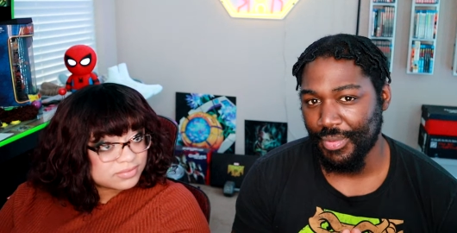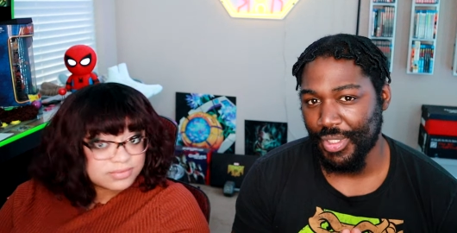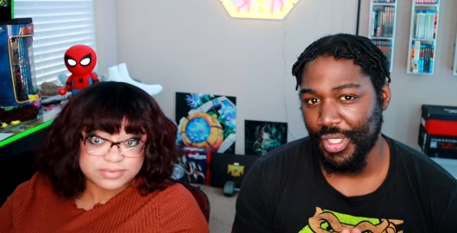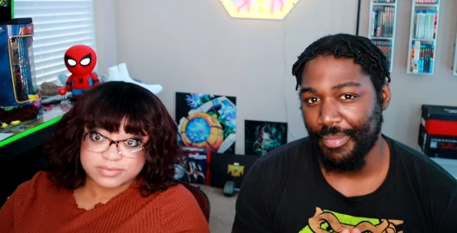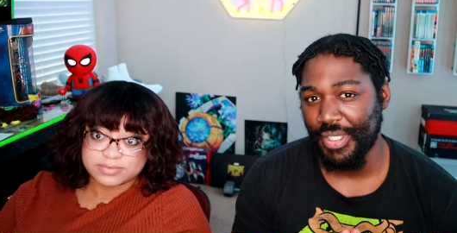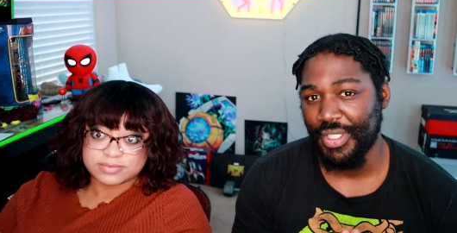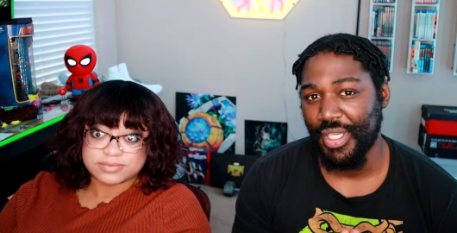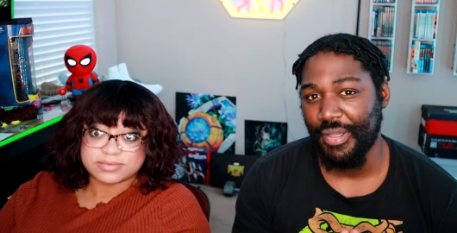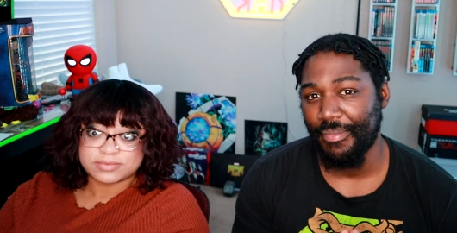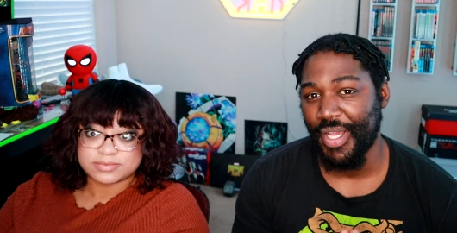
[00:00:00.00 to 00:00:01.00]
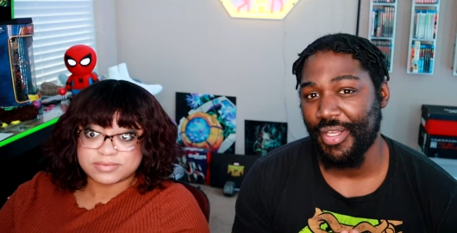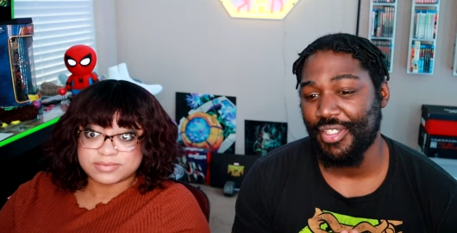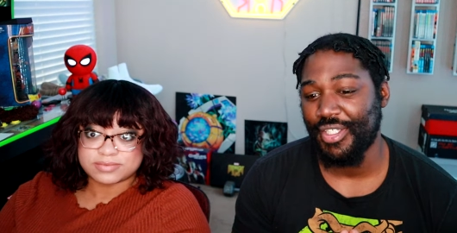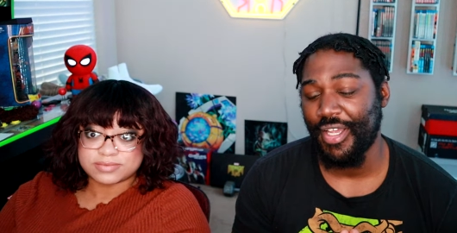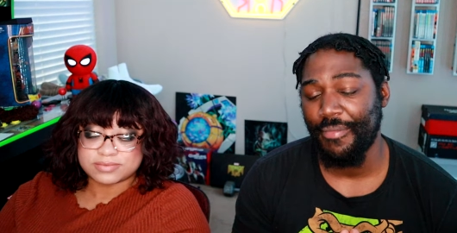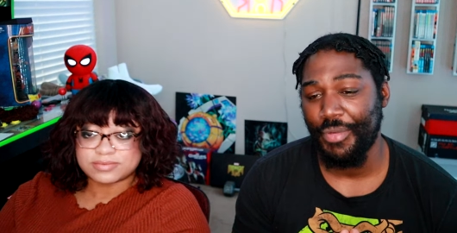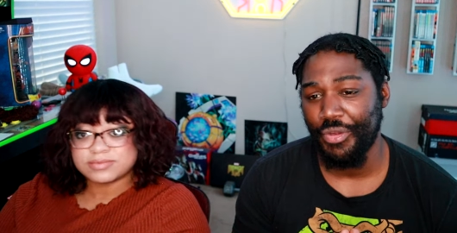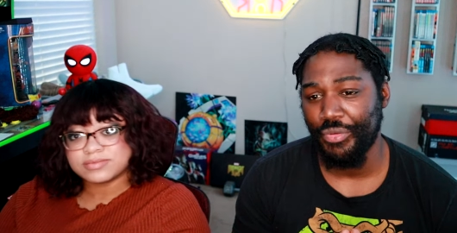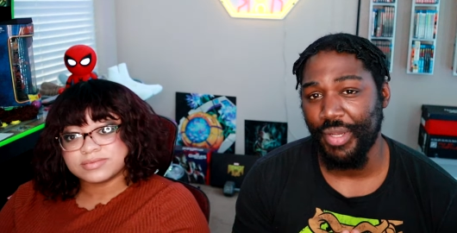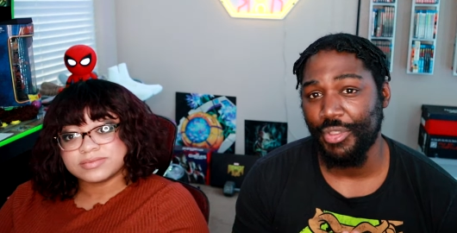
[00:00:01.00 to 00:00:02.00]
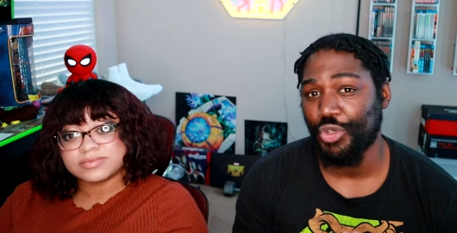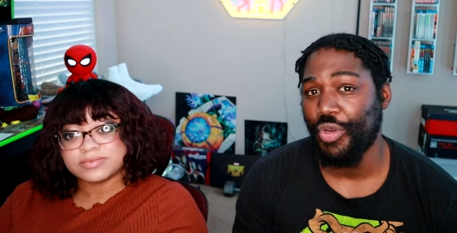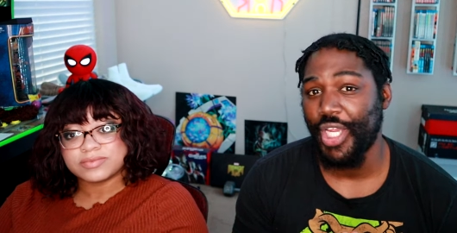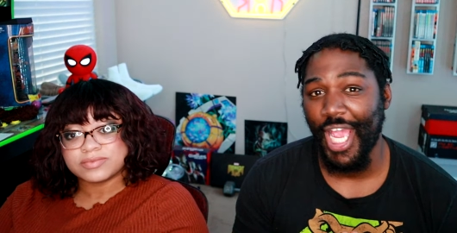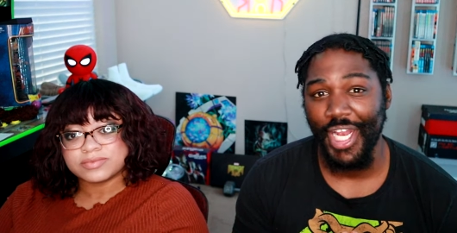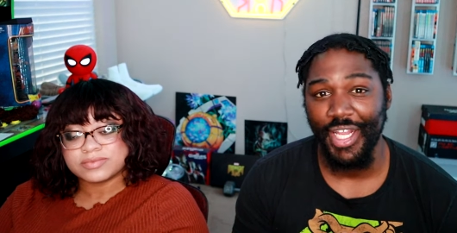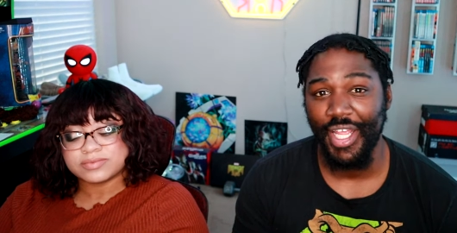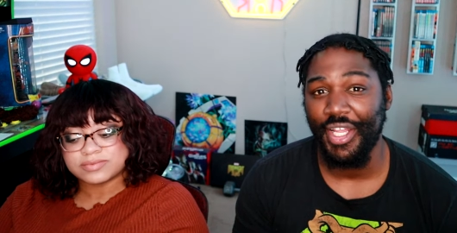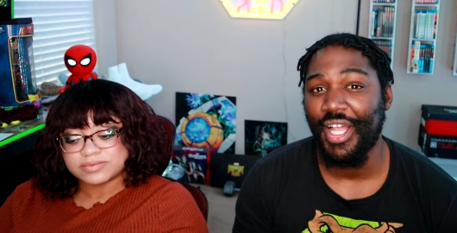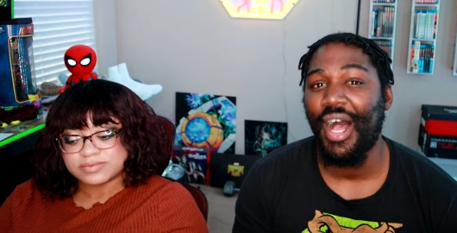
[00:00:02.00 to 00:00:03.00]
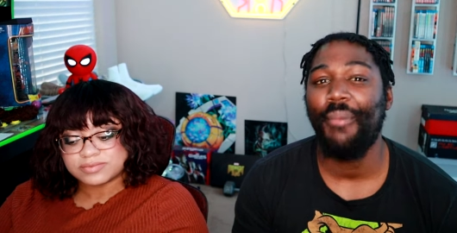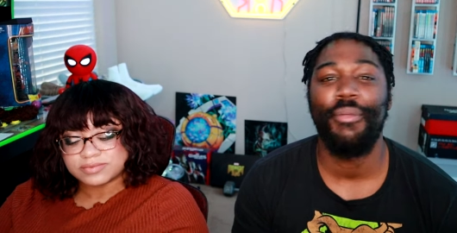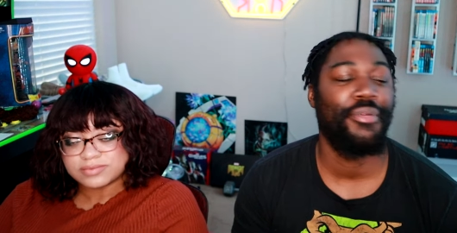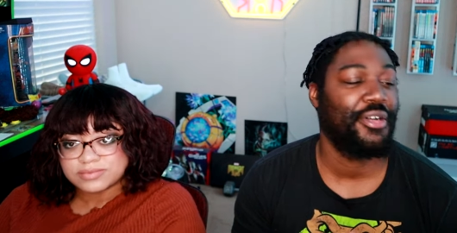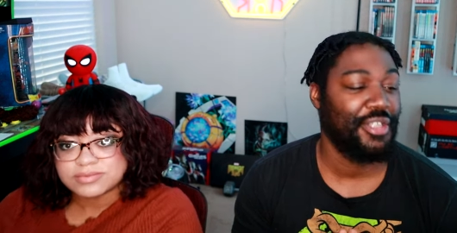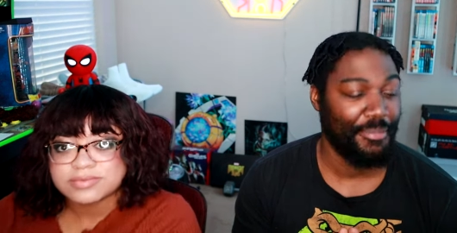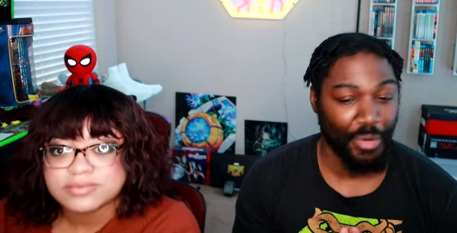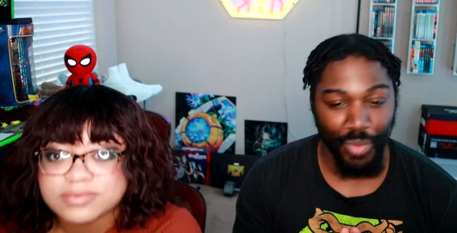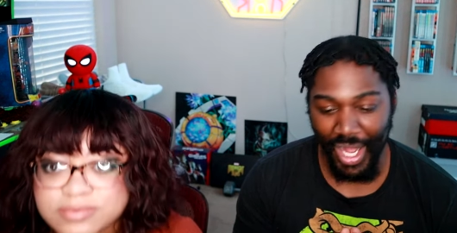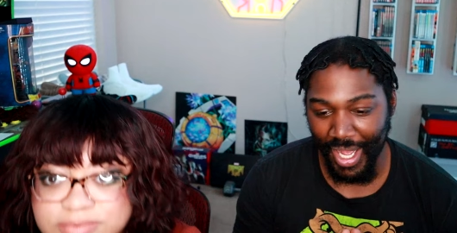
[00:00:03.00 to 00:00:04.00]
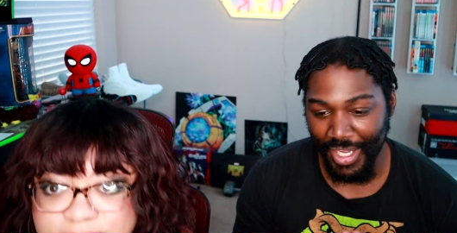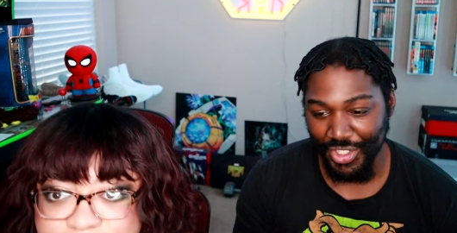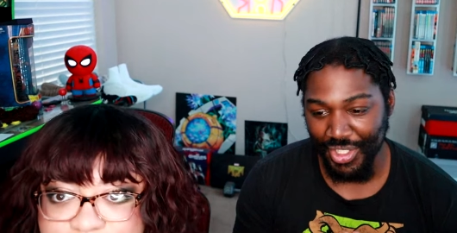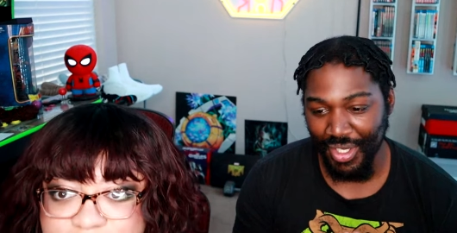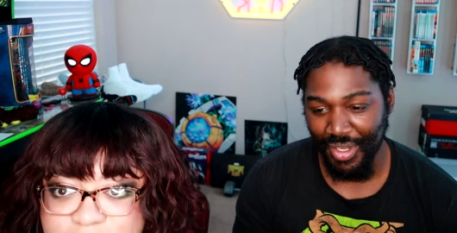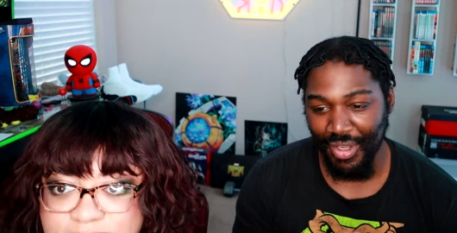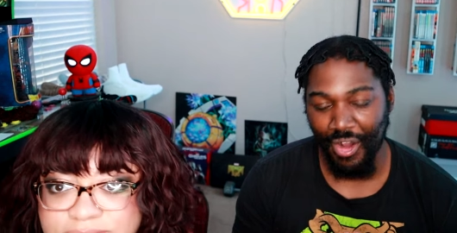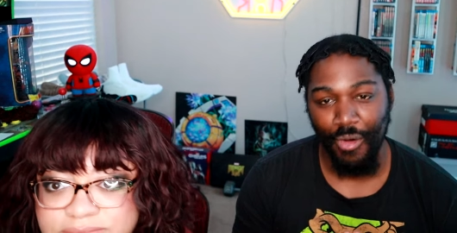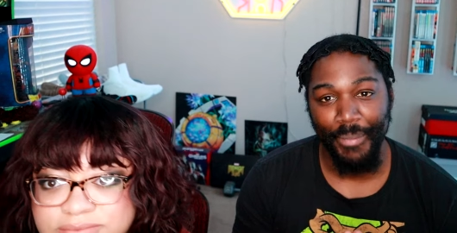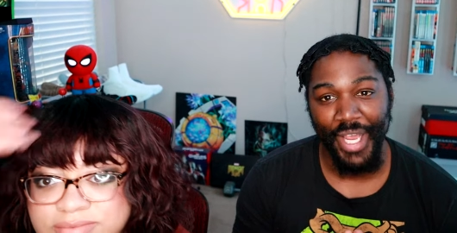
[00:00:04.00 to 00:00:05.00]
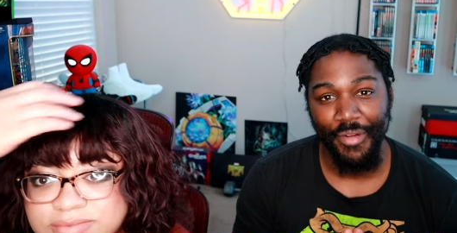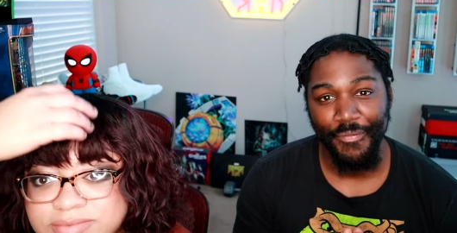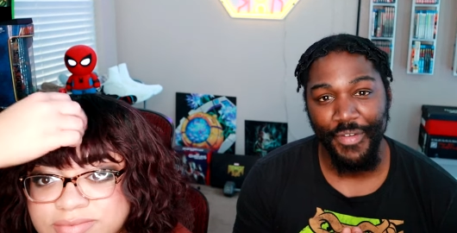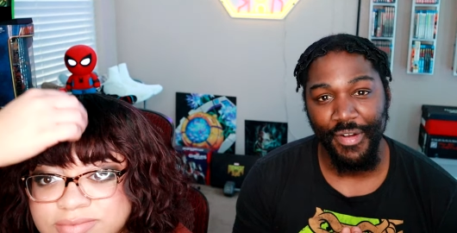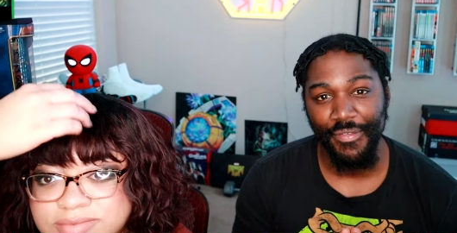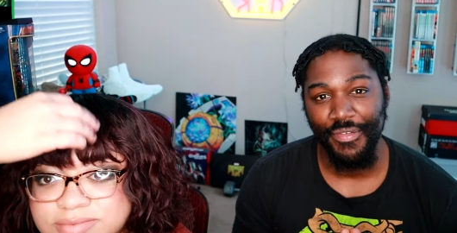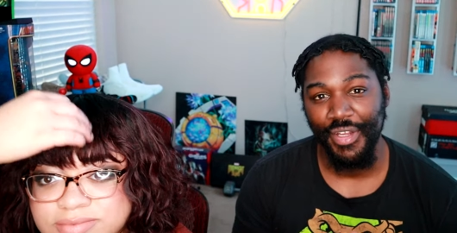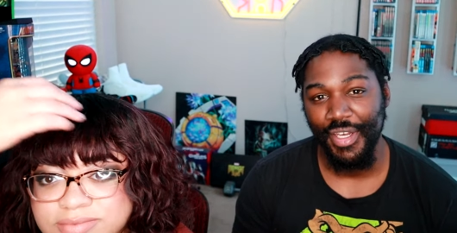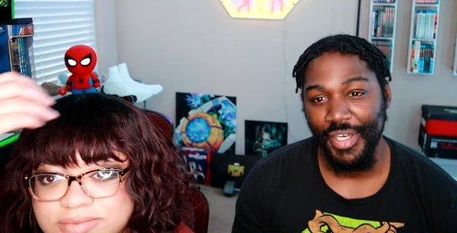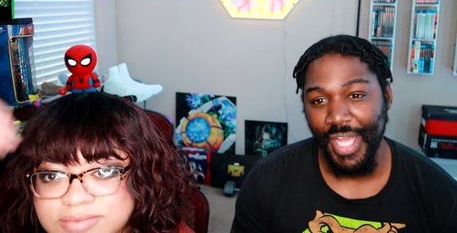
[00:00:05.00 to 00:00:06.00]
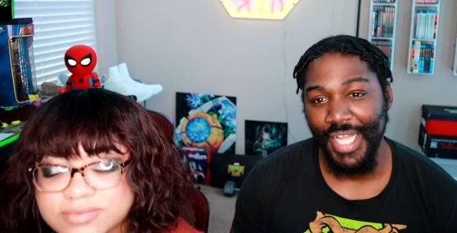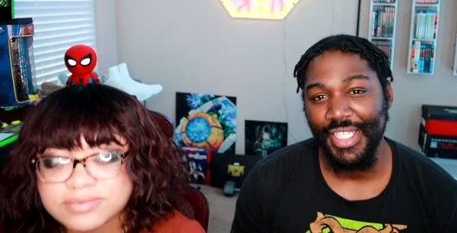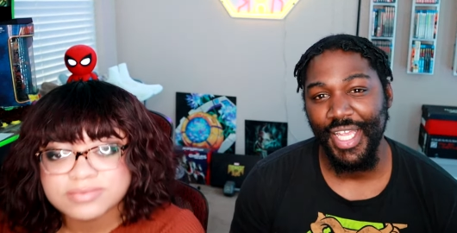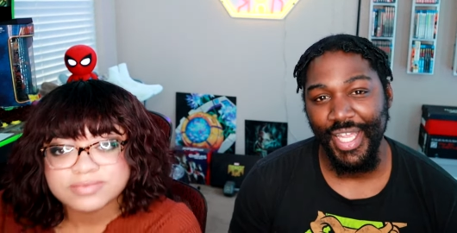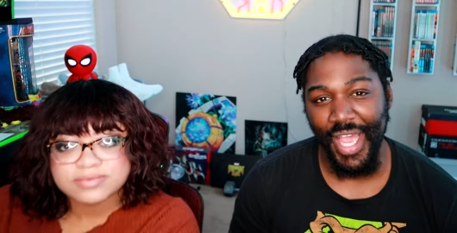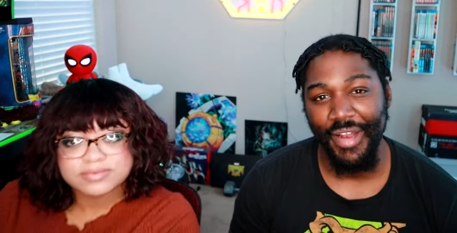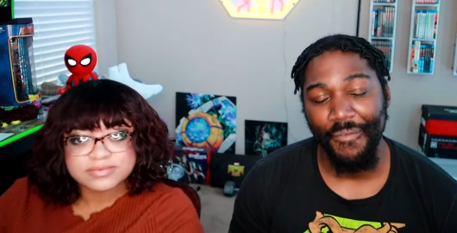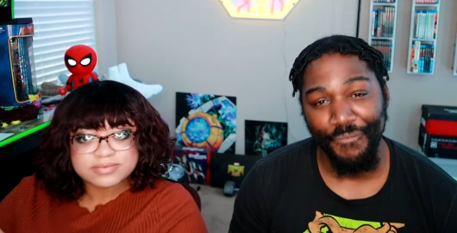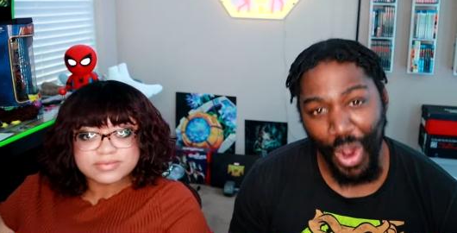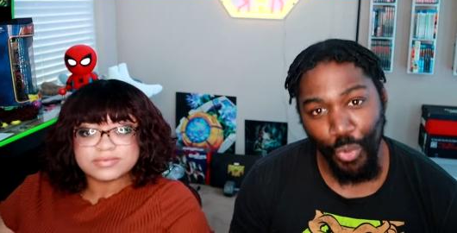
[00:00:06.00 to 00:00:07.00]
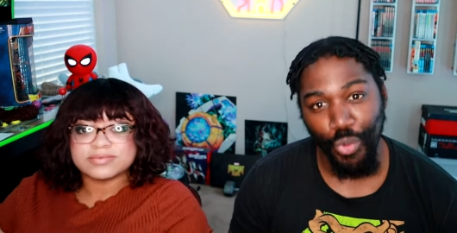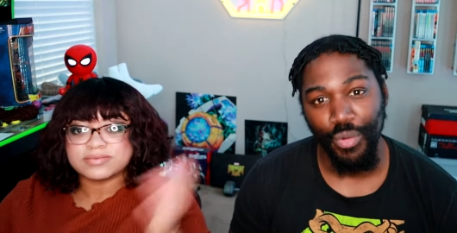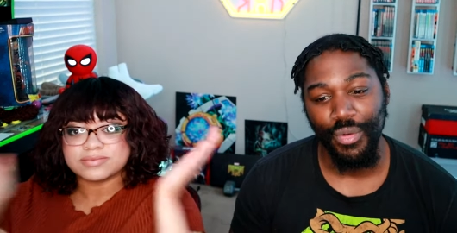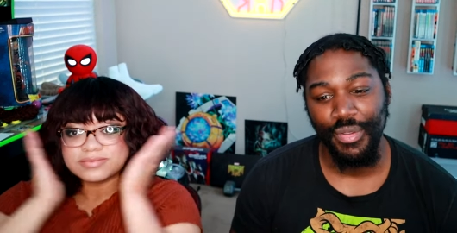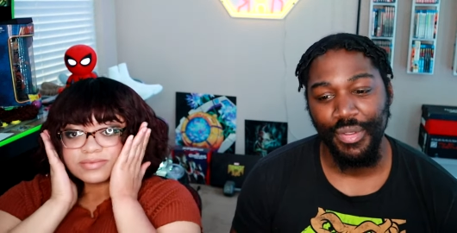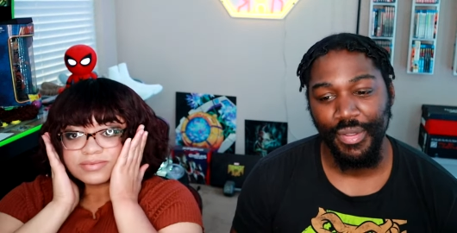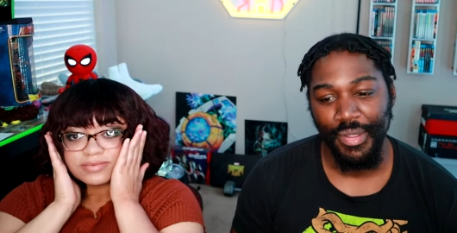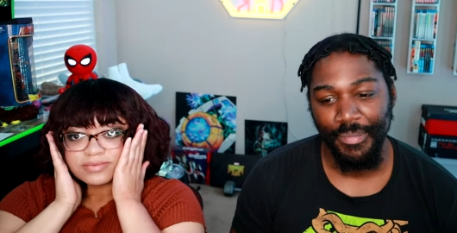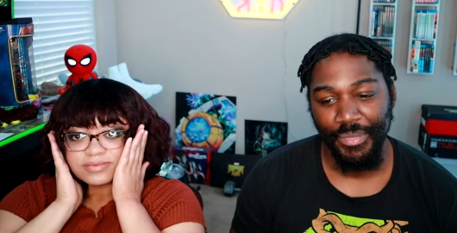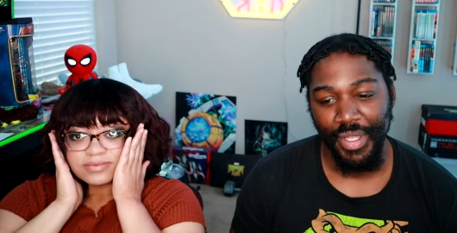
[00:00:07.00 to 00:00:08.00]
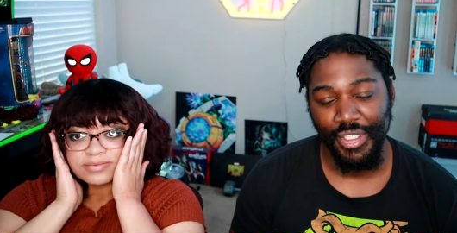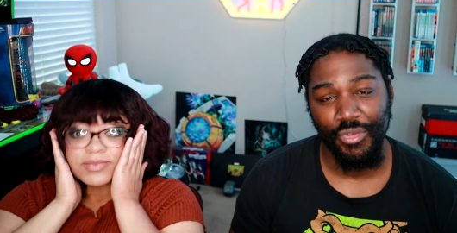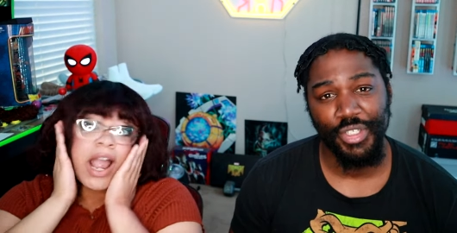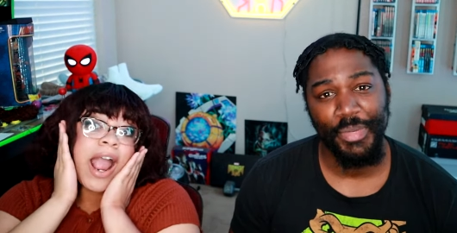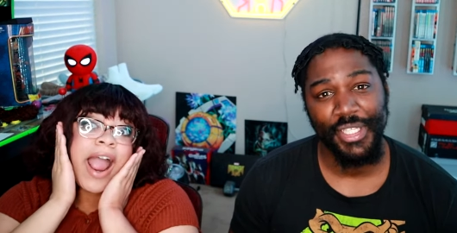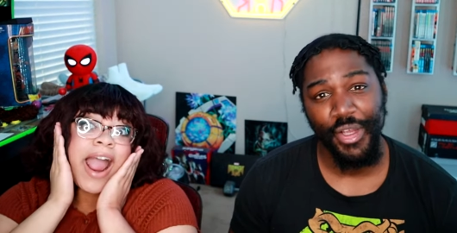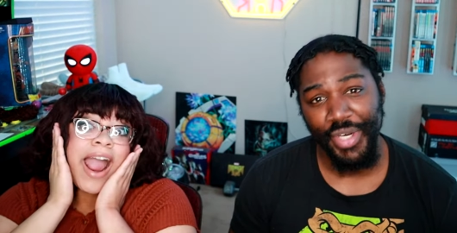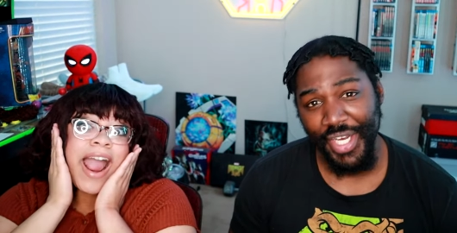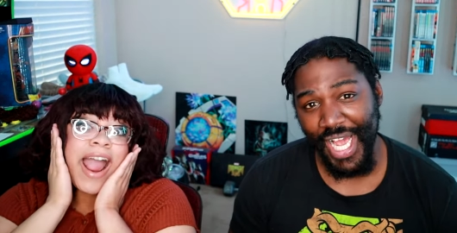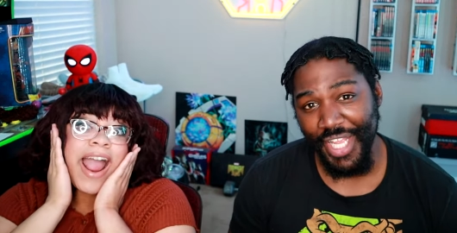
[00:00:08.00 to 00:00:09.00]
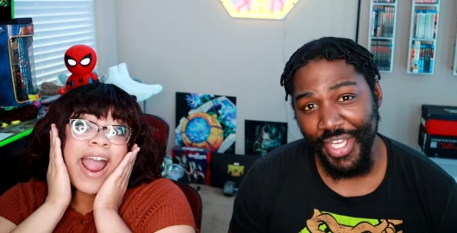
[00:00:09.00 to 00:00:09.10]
Speaker 1: TMNT made its debut. It was created in the comic books of Mirage on May the 5th, 1984. So it's been 39